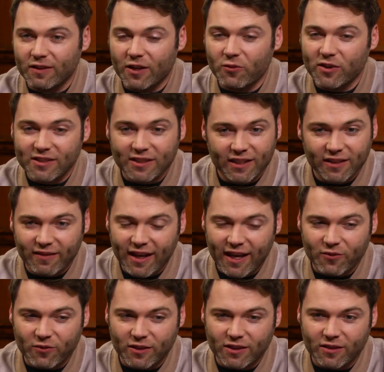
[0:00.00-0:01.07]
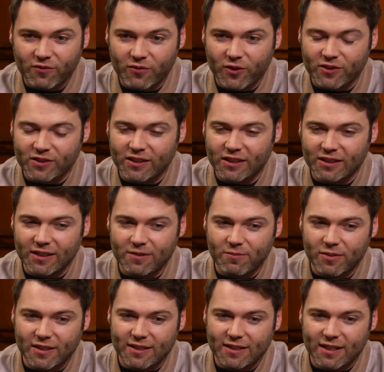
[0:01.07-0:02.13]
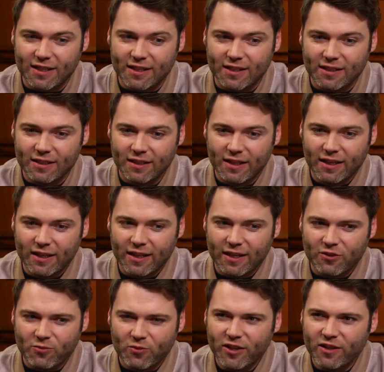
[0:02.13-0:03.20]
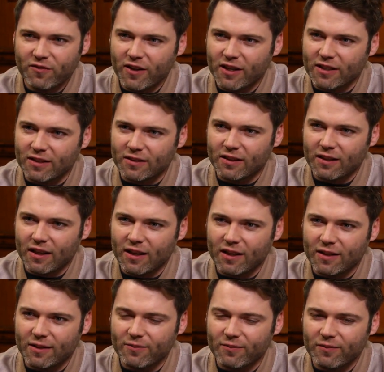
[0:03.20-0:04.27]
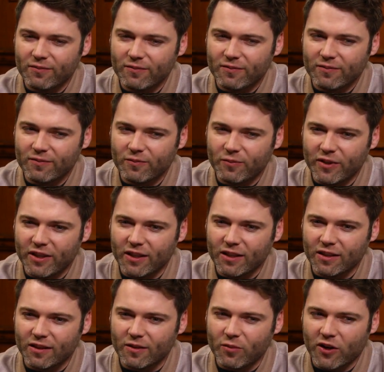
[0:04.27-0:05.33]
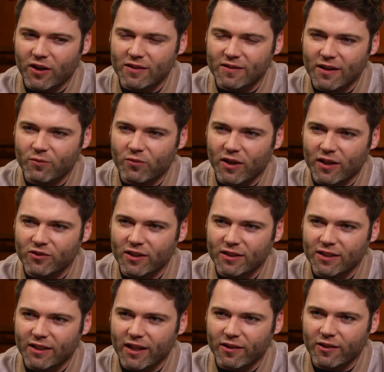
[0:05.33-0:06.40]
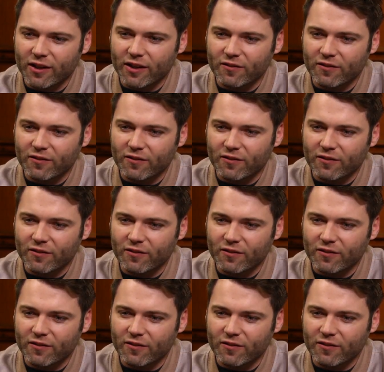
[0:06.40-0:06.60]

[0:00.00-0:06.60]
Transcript: I wasn't in that one, unfortunately, but uh, it was pretty fun um, being a part of the same project together.